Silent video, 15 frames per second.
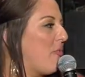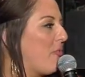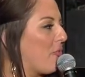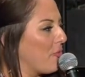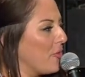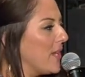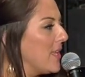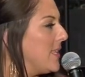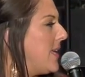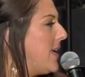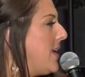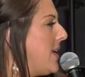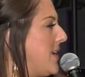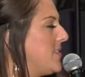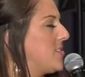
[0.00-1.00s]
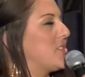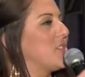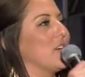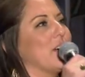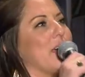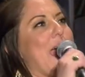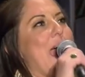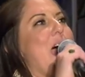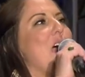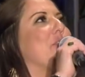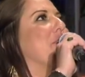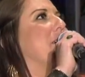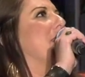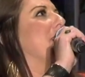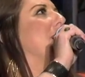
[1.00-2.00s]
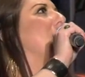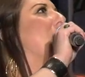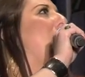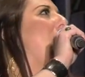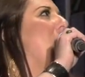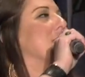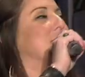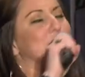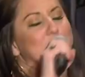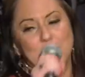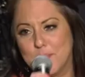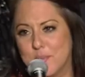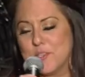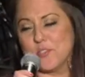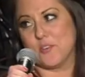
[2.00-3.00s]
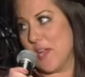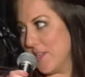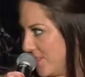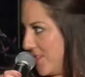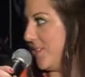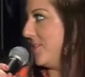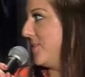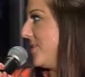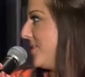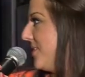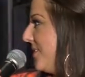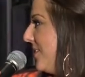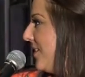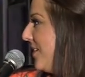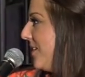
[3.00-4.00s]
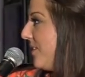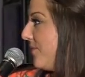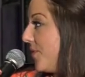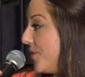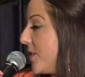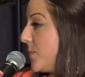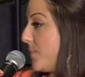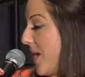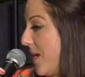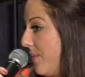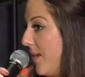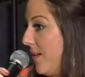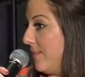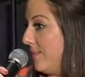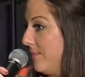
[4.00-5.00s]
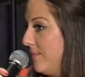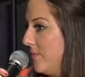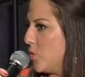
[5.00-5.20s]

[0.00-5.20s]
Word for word: frilly Easter African awesome dresses for this baby.